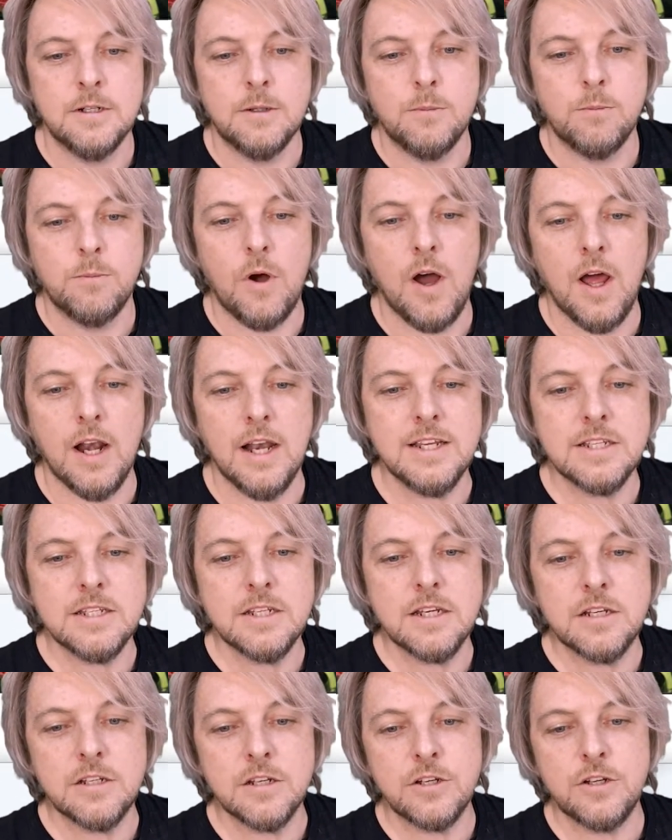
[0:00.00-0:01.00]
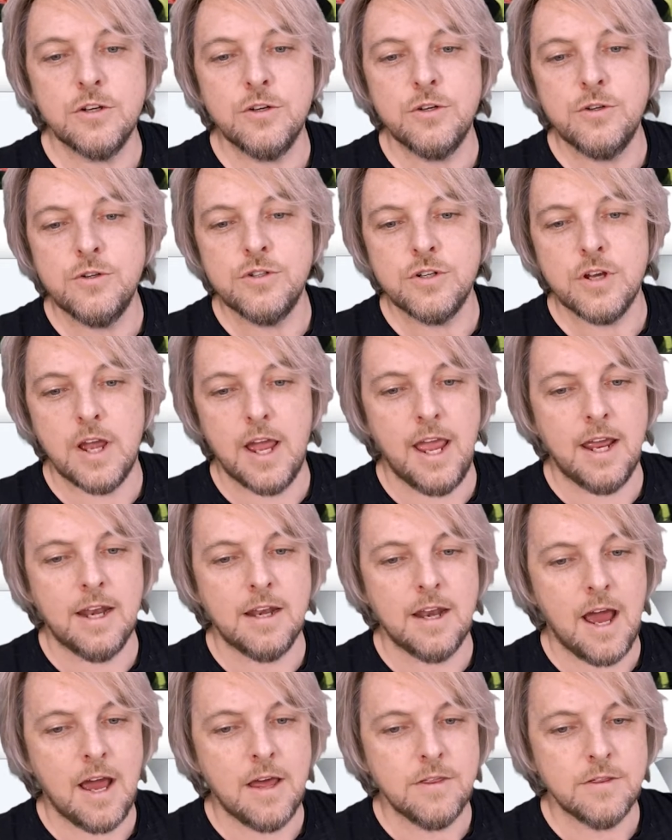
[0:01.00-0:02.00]
by listening to Yahusha
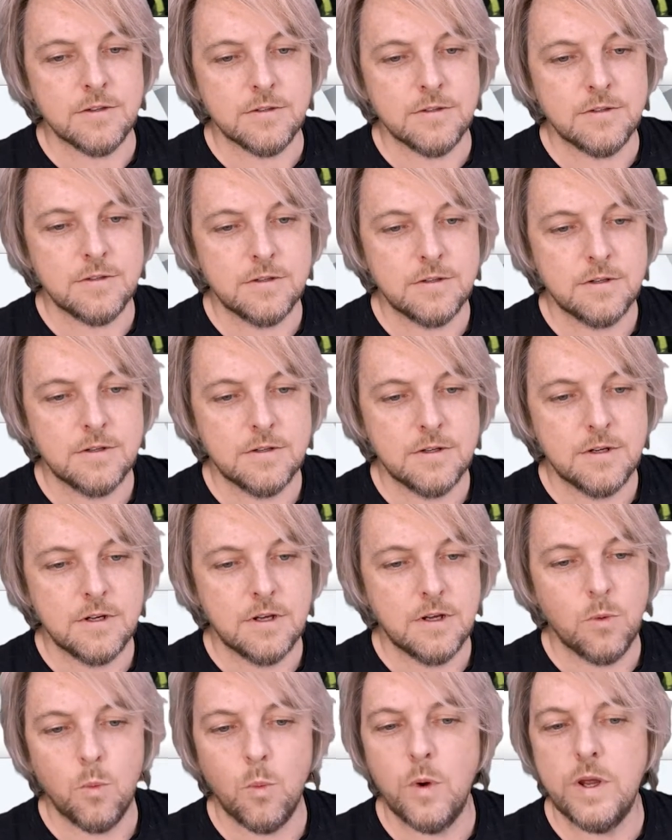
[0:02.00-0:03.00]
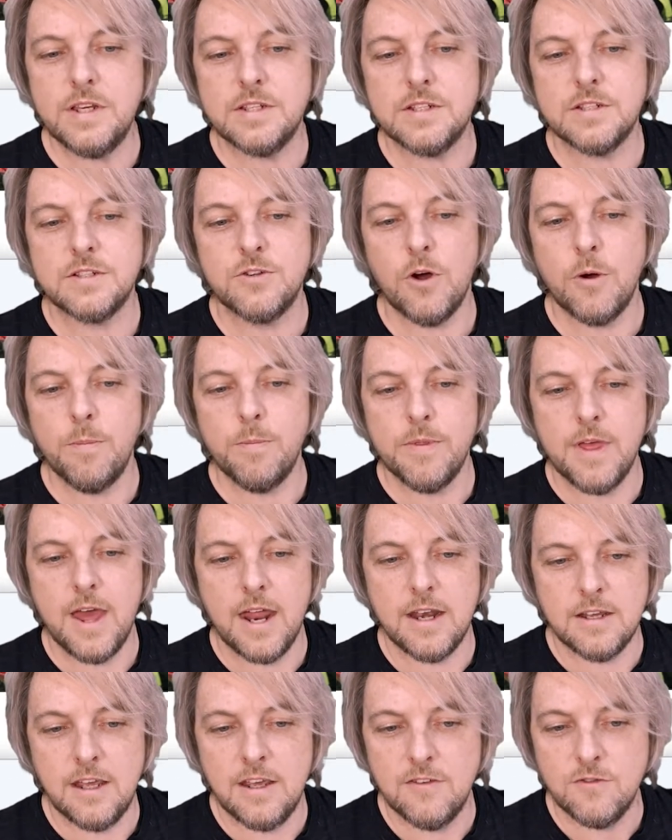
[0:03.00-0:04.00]
and others, we stop
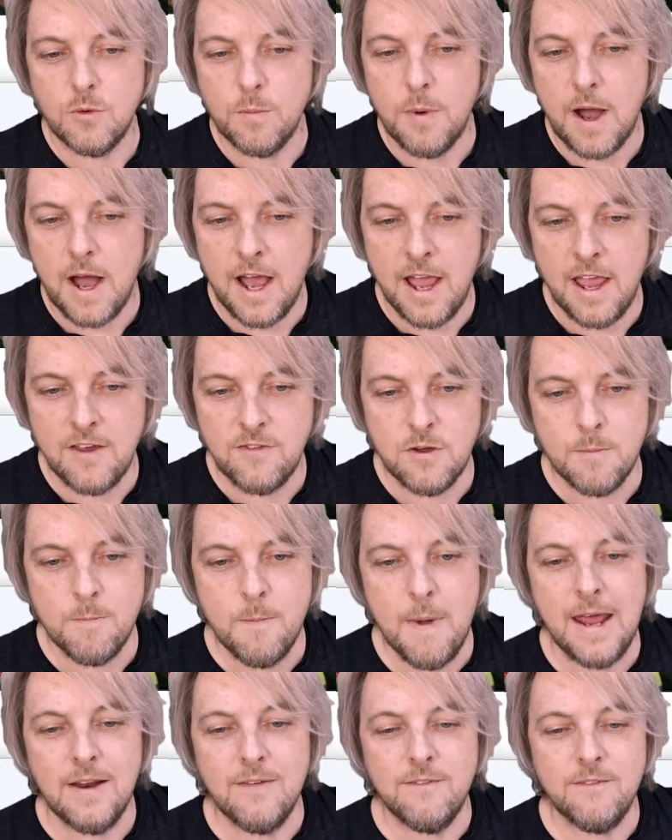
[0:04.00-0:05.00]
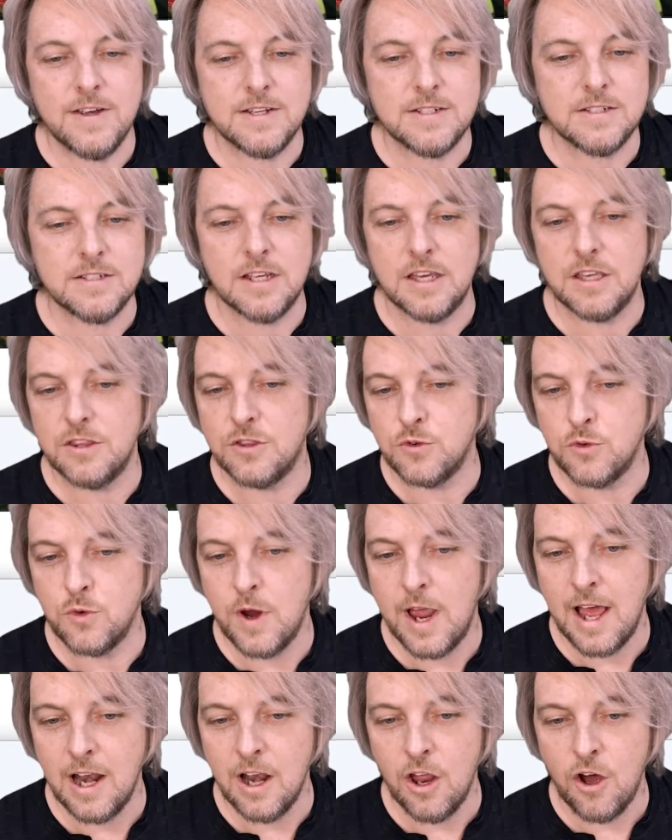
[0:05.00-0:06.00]
that evil behavior manifesting through
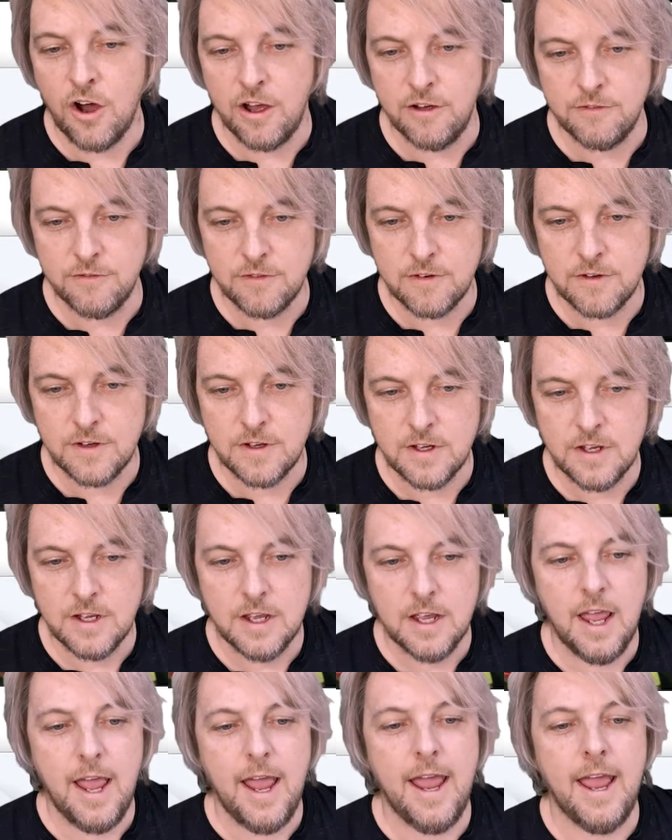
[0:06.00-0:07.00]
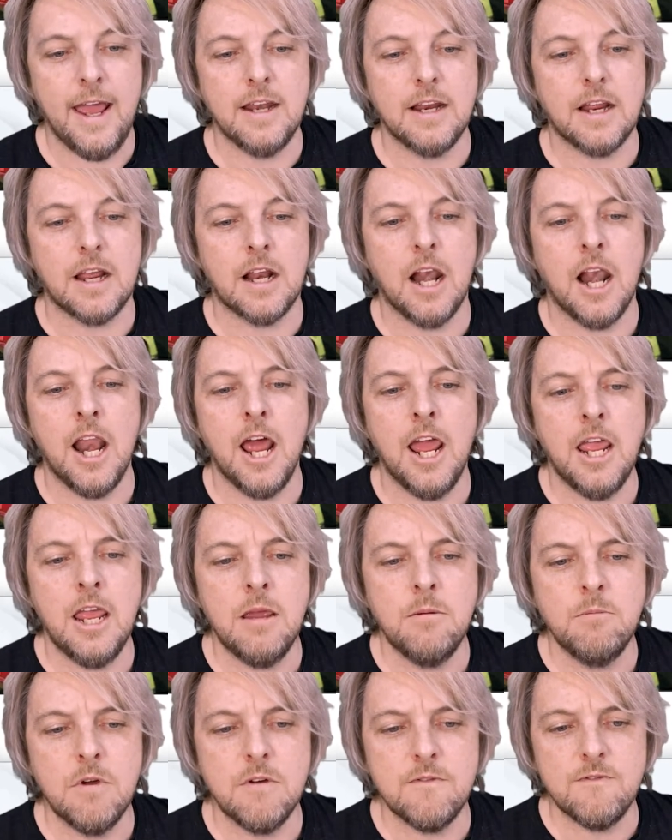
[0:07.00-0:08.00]
our life and
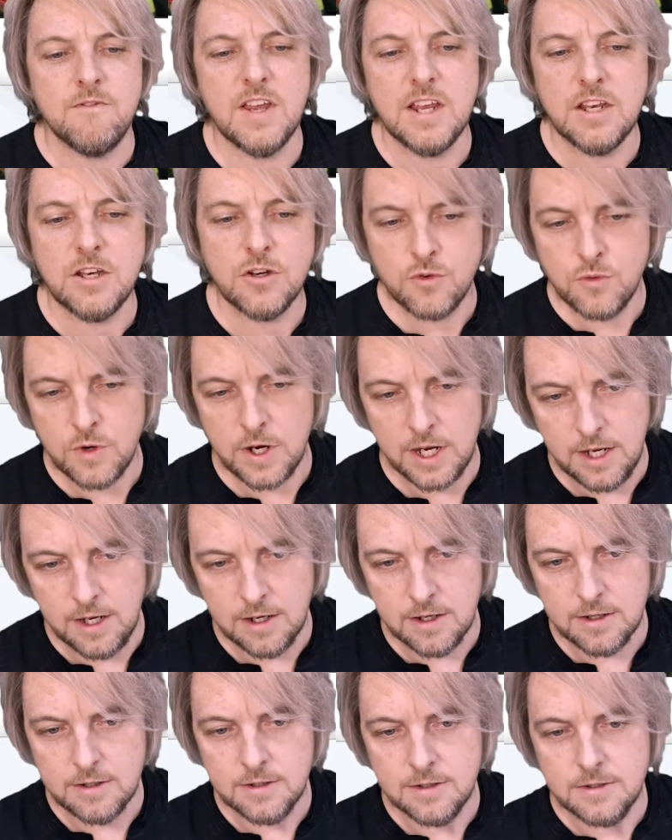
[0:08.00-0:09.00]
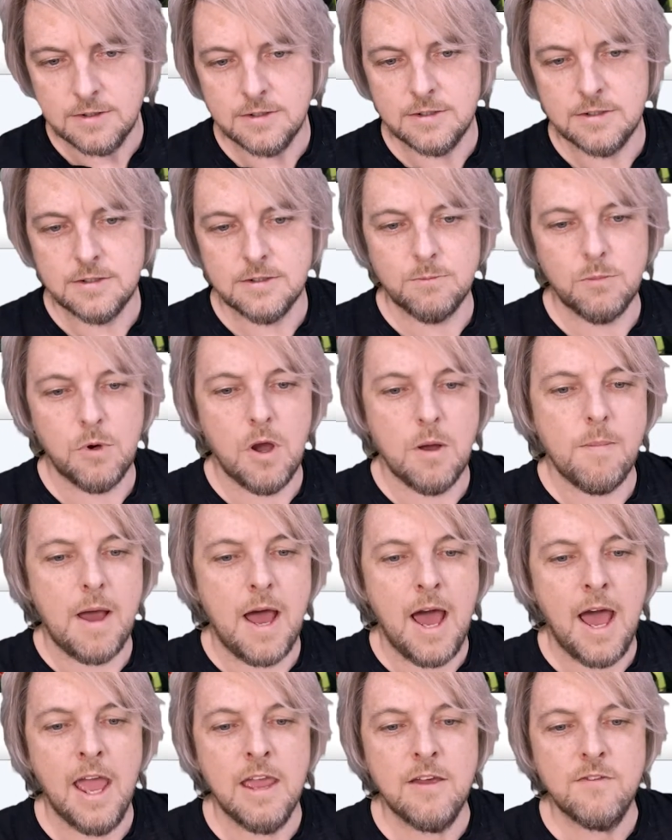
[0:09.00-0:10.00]
claim victory by
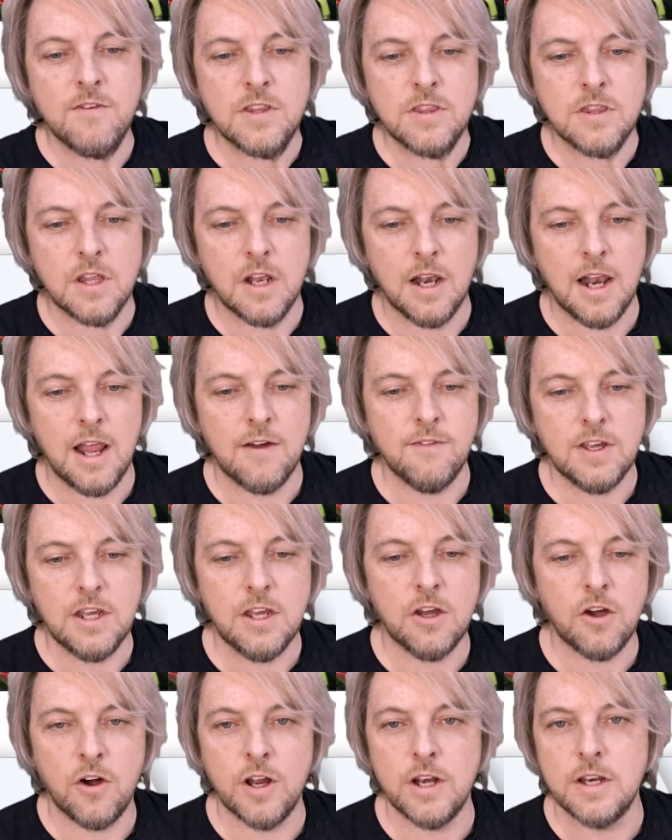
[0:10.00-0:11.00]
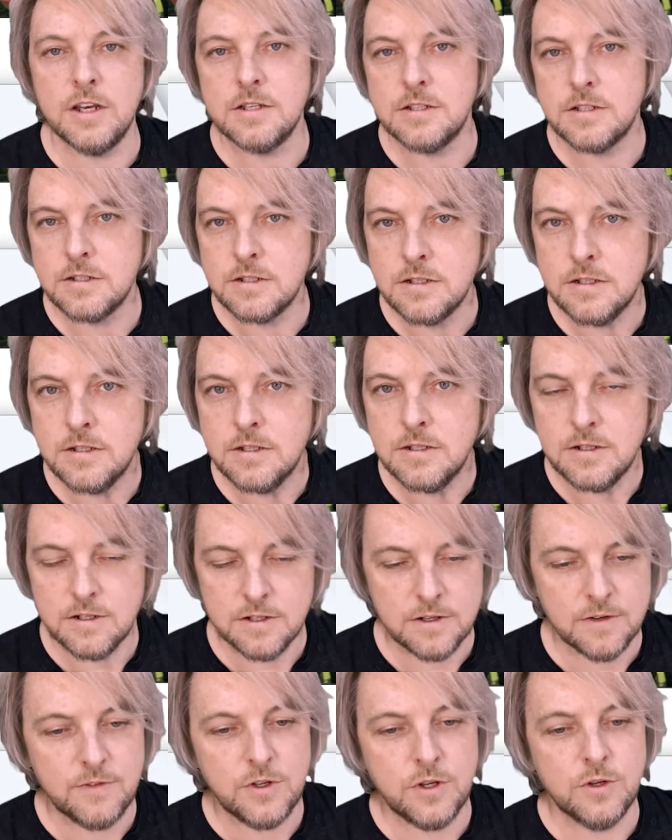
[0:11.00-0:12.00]
behaving the loving kindness
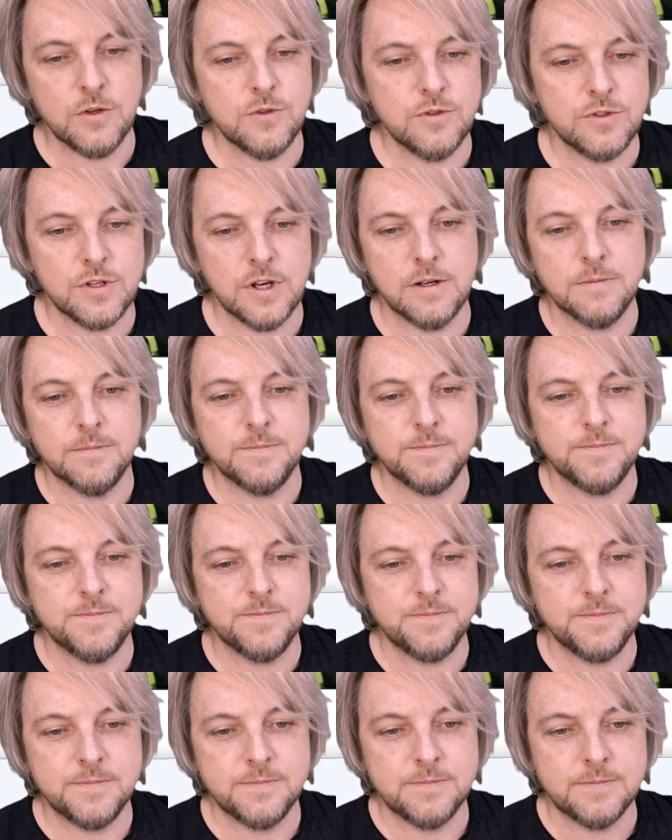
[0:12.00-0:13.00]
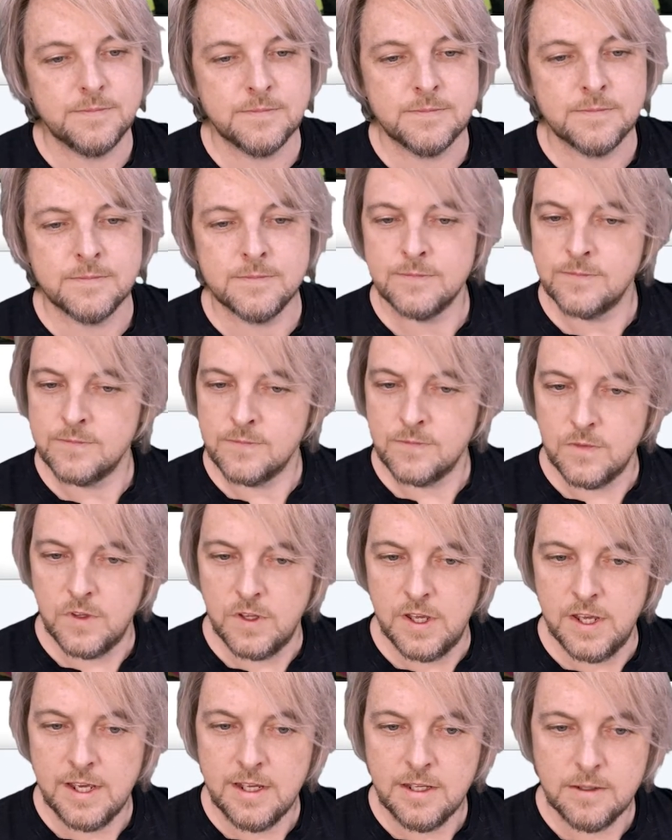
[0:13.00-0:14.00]
of Yahusha.
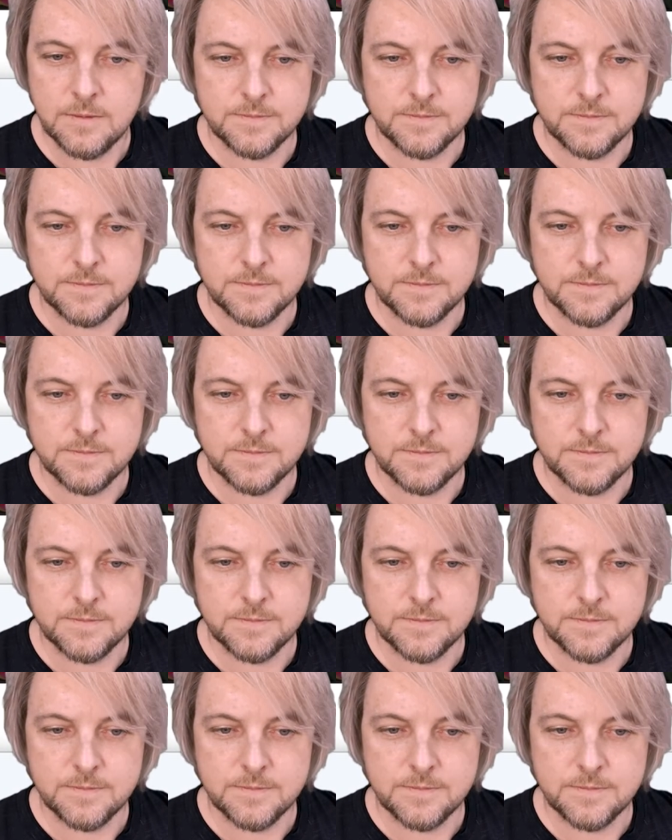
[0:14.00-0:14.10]
Yeah?